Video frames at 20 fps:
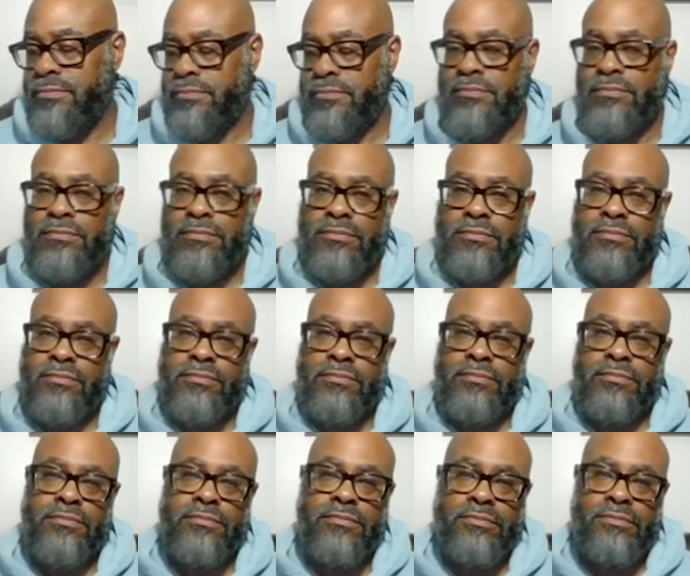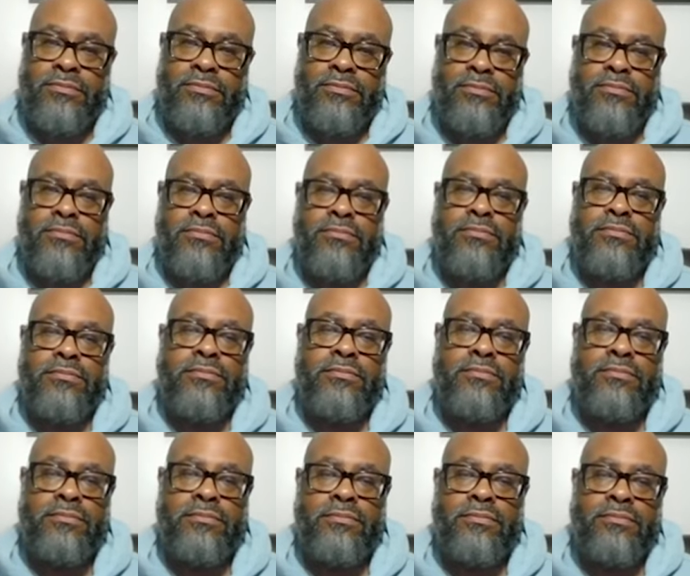
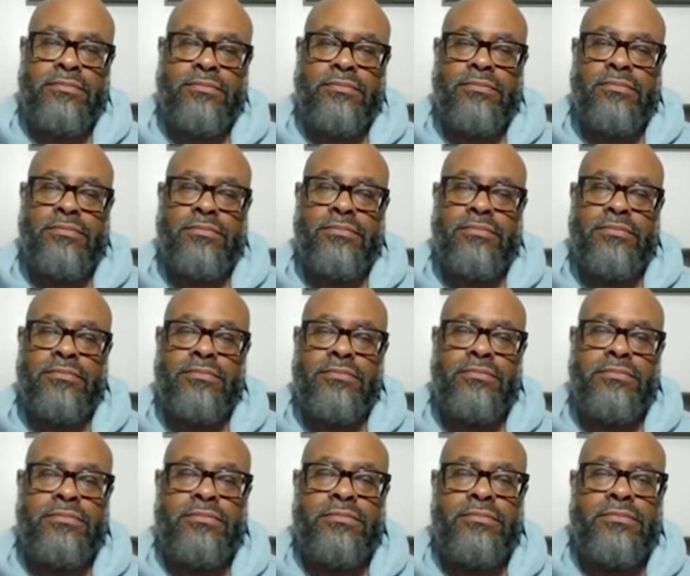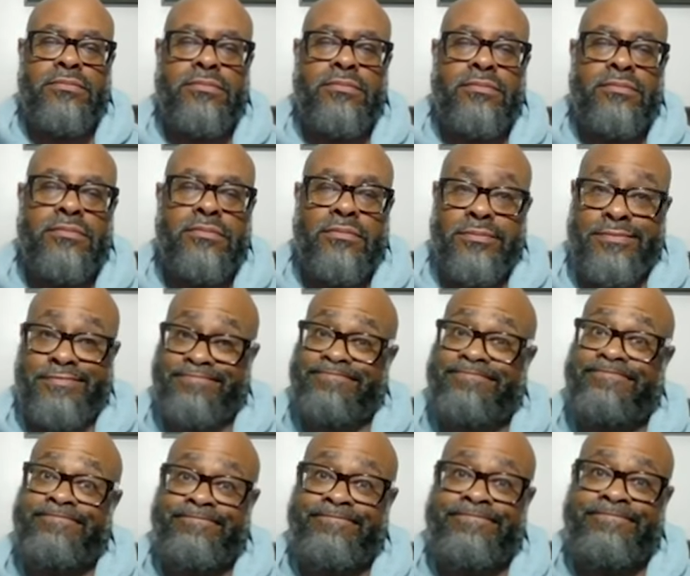
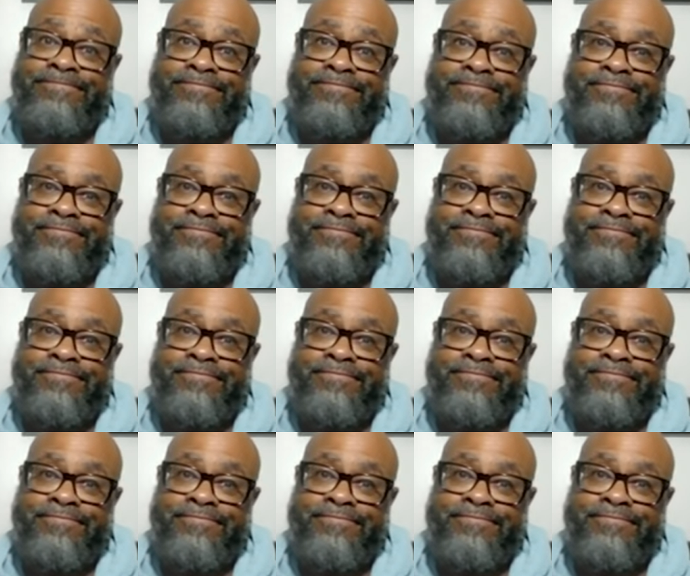(not speaking)